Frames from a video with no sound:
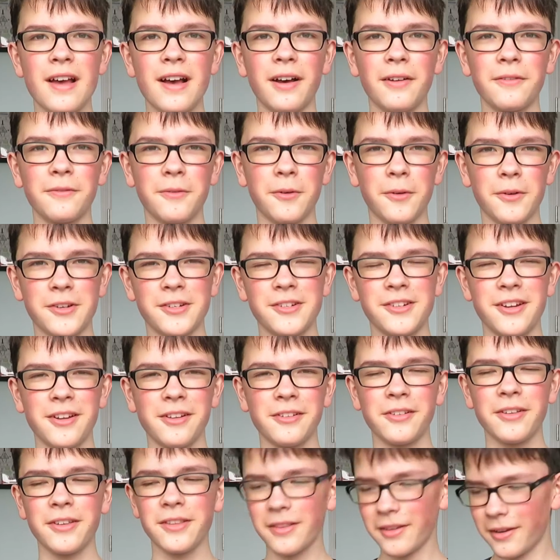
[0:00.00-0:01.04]

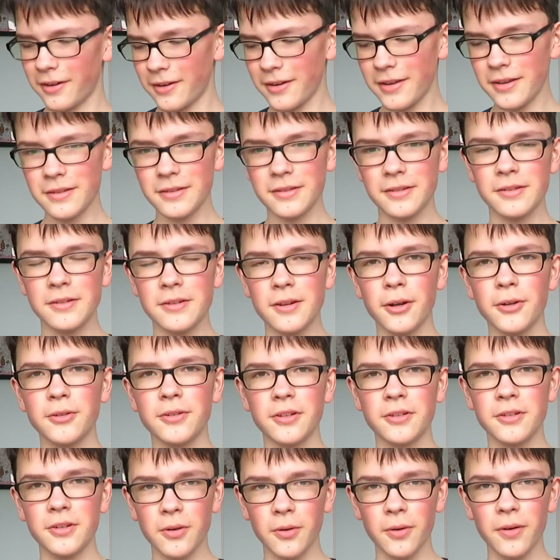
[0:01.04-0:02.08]
Unfortunately, there is no
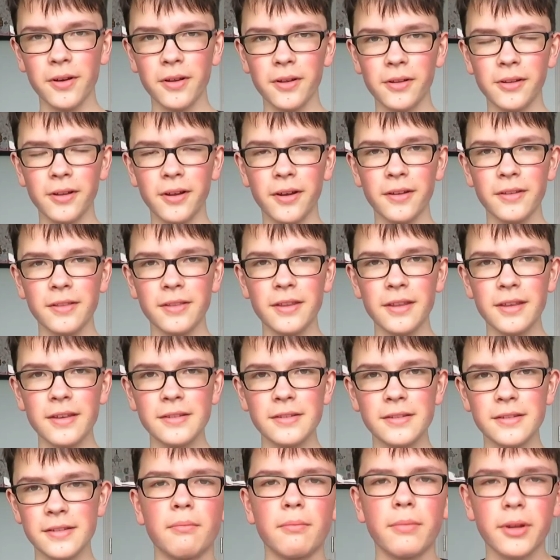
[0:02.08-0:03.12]
tutorial on
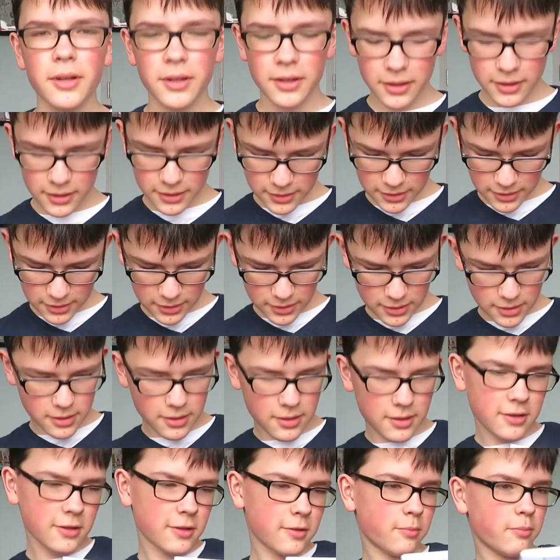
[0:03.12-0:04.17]
this, but it is in
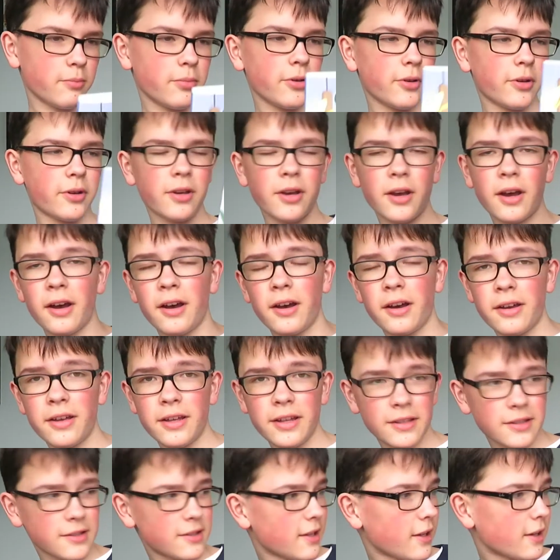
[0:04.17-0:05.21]
his book,
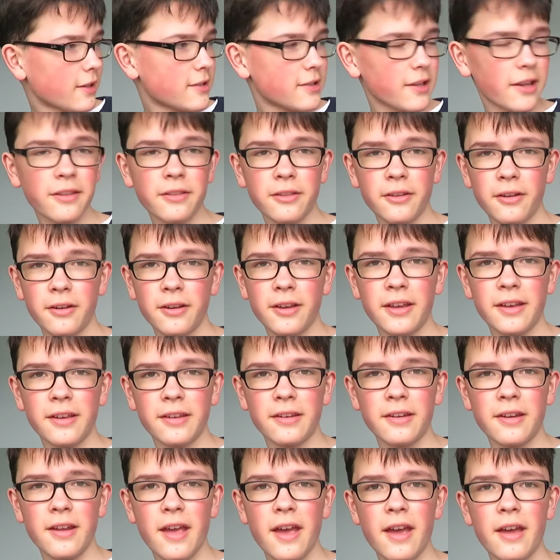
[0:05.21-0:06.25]
Insects and Their
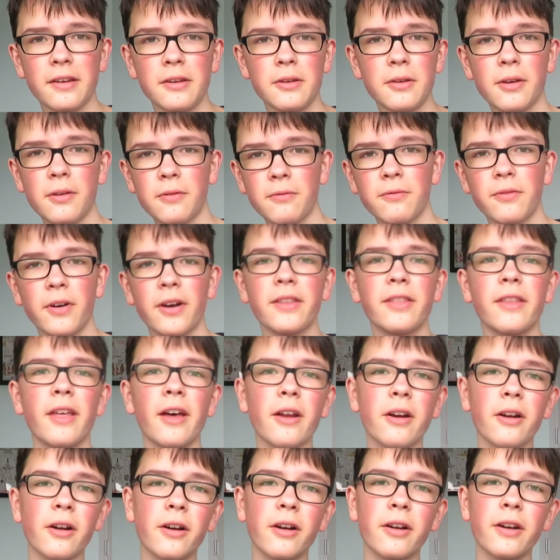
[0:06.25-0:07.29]
Kin, and you can find
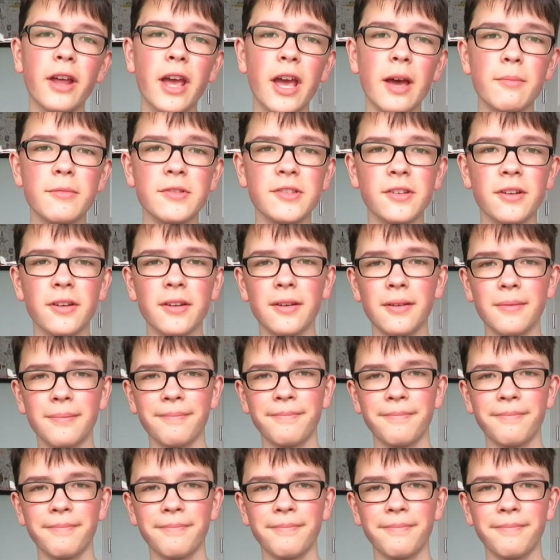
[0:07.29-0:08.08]
that on Amazon.